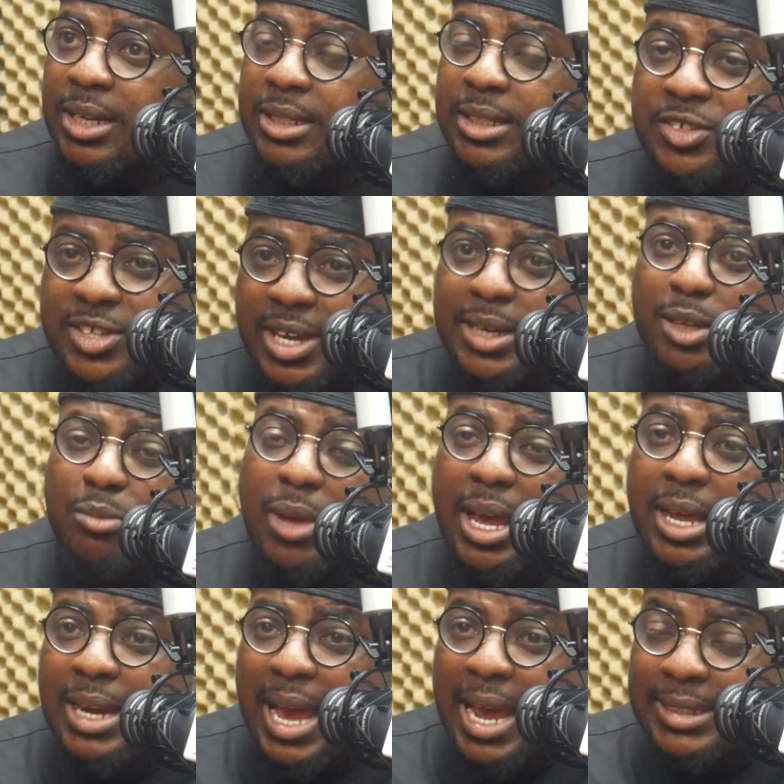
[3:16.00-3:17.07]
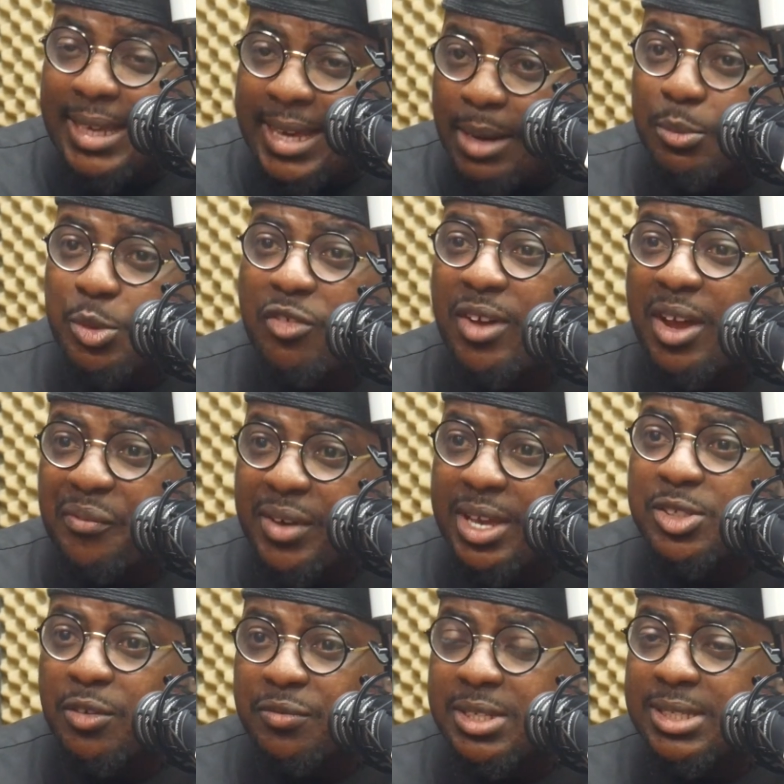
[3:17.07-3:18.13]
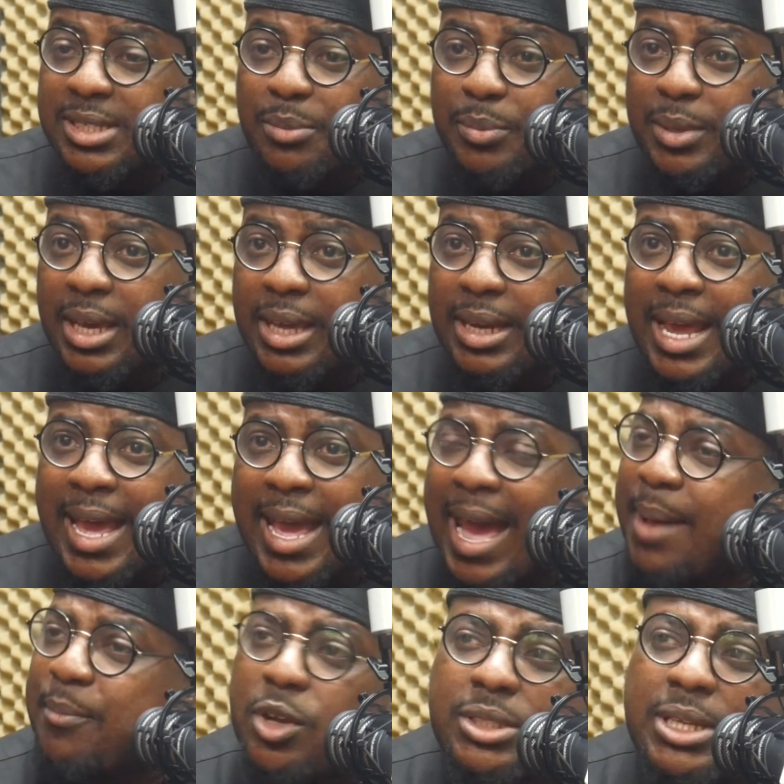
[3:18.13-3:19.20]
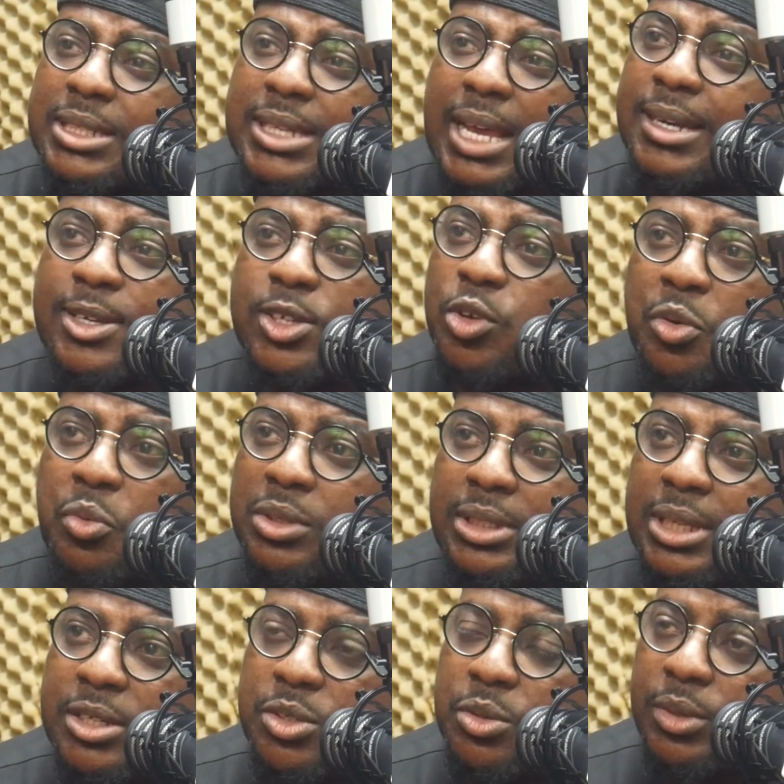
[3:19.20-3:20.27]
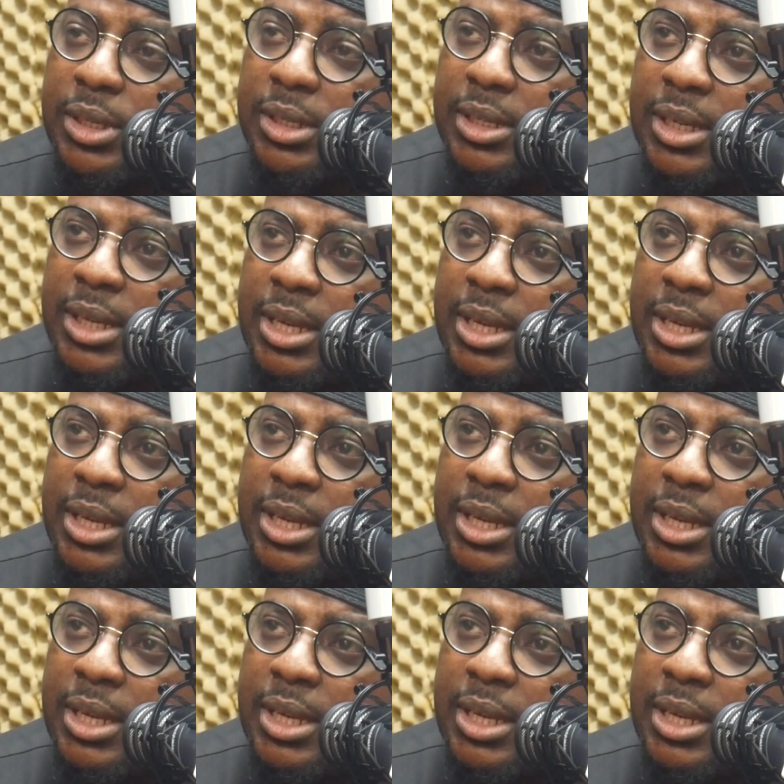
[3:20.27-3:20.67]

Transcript: The gentleman at the helms of affairs of the CBN, I'm not entirely sure what they're doing.